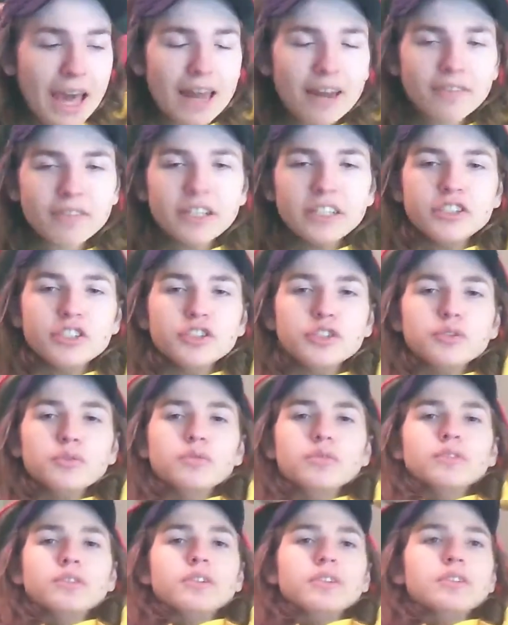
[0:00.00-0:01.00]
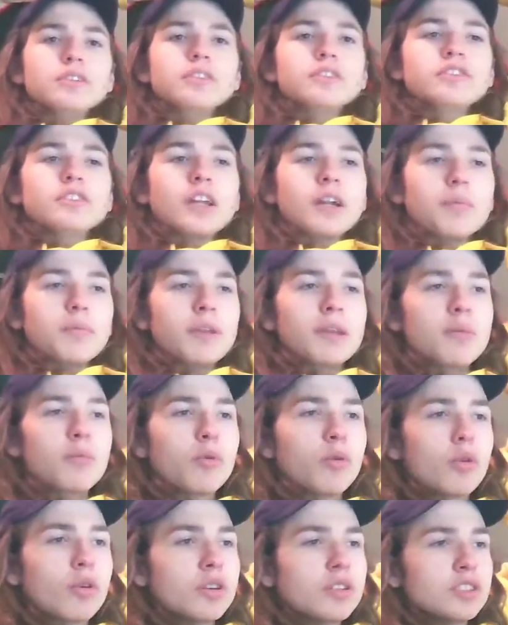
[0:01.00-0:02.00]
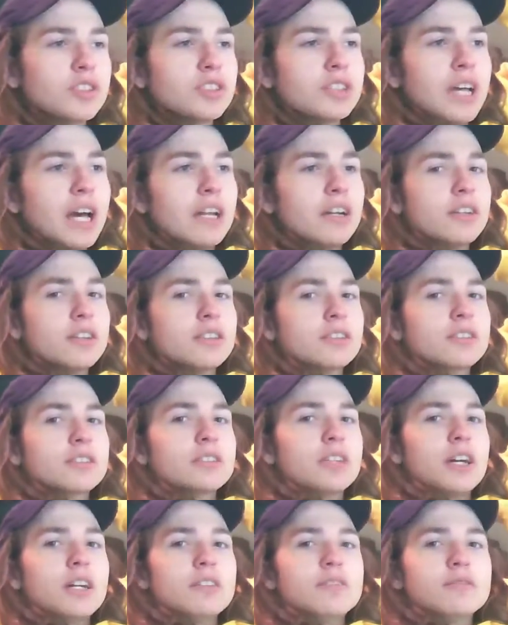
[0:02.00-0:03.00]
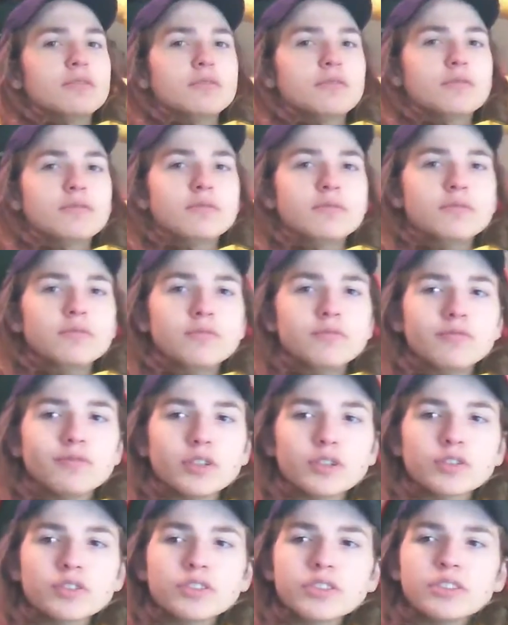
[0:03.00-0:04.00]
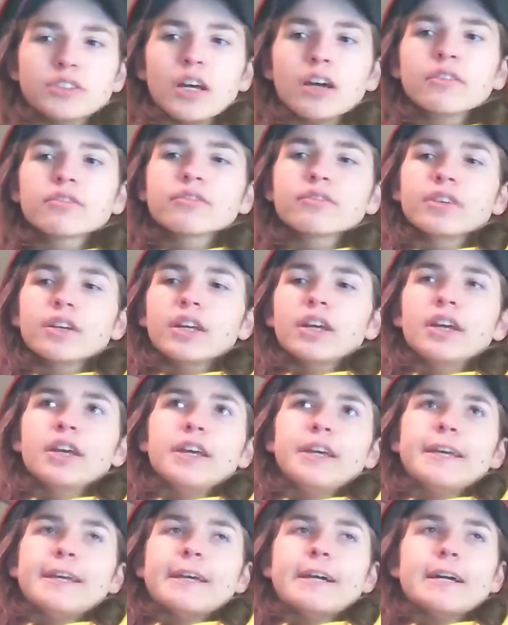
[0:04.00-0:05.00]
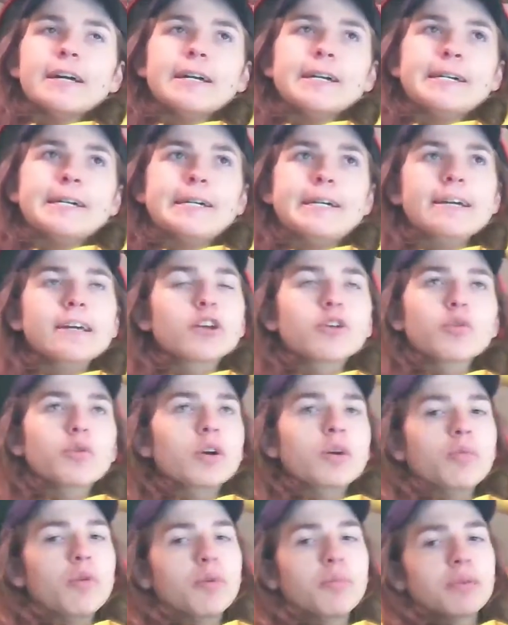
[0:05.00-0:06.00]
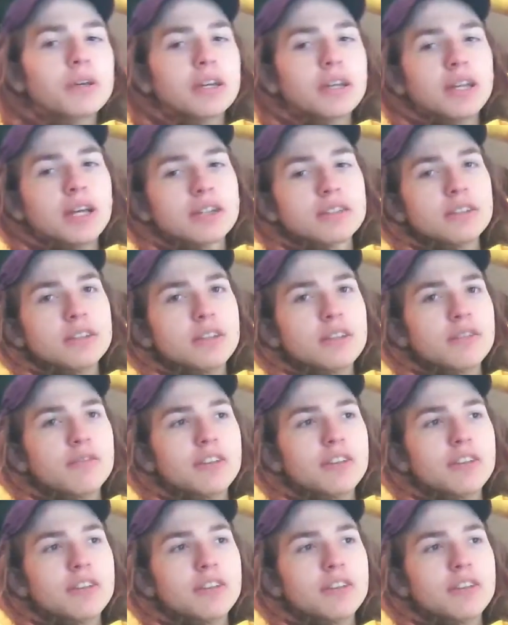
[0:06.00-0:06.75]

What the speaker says: And if they do set up any more Snyder cut verse stuff, it won't be connected to the